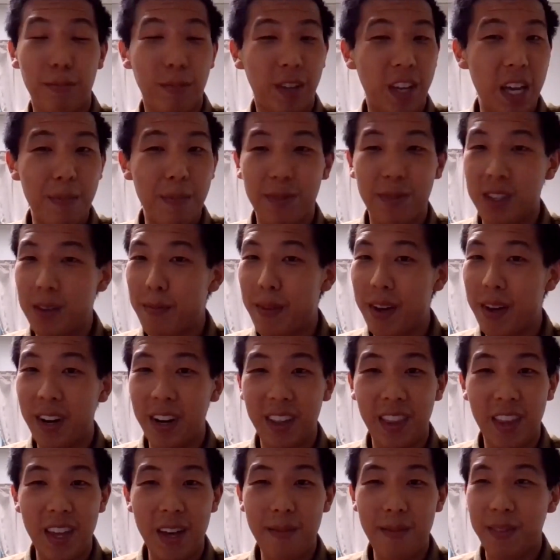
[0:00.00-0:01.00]
Keep
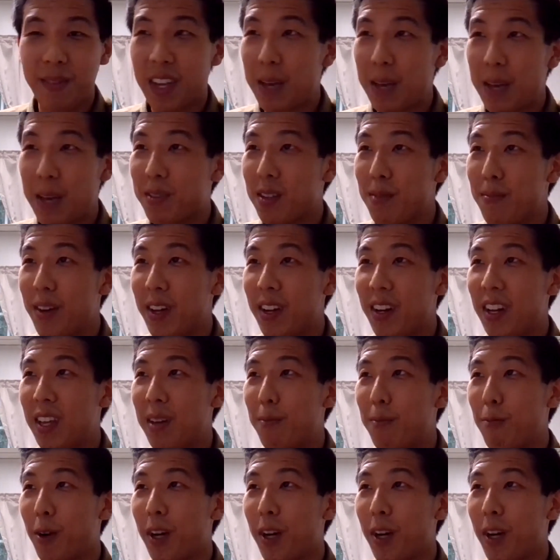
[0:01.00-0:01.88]
submitting them. Keep submitting them.